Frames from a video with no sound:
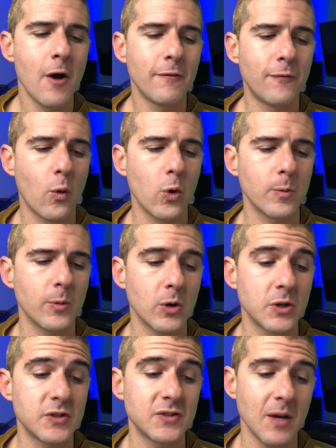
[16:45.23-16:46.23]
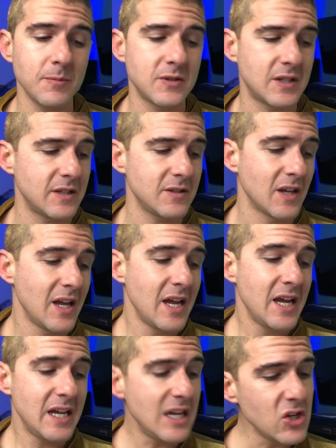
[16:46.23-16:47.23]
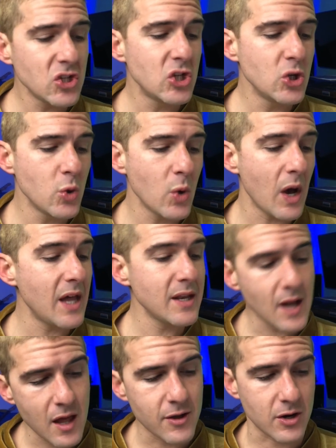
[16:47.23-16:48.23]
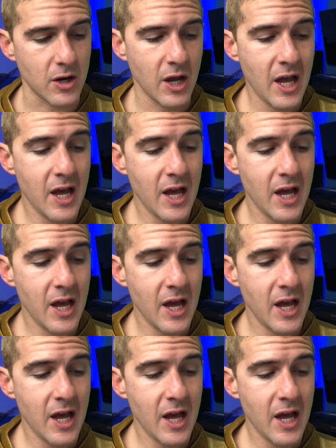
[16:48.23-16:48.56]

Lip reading: form, or substance into another,